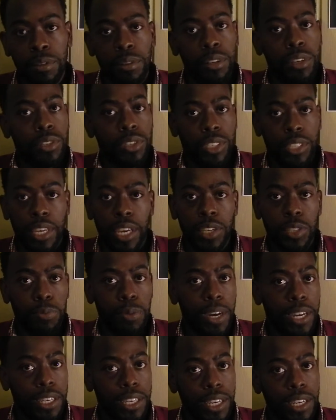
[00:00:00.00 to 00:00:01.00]
It's a case
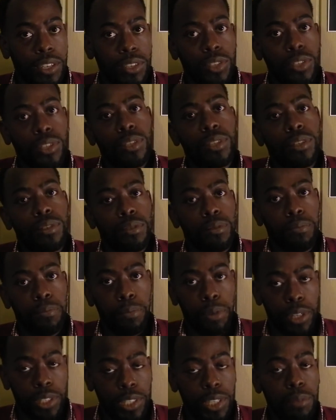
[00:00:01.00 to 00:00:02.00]
by case,
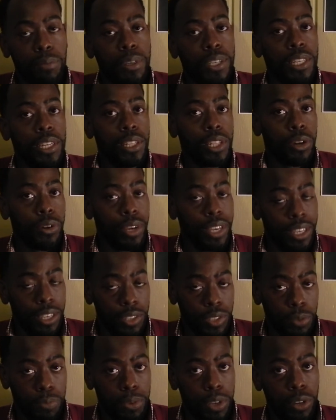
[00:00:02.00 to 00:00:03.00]
but typically there
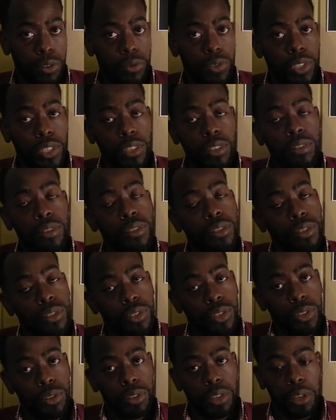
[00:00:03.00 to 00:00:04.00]
is a penalty,
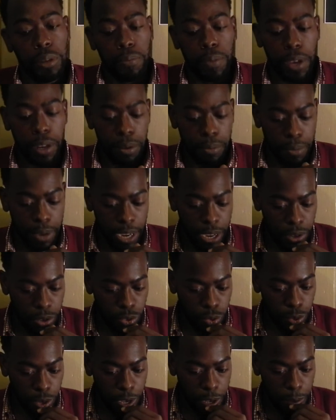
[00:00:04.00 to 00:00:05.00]
so keep that in mind as
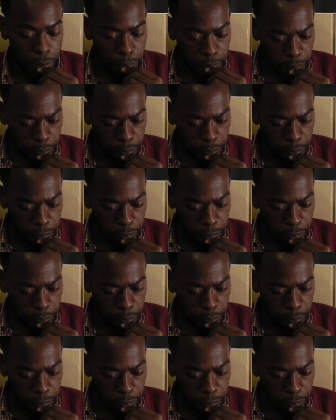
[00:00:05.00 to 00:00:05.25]
well.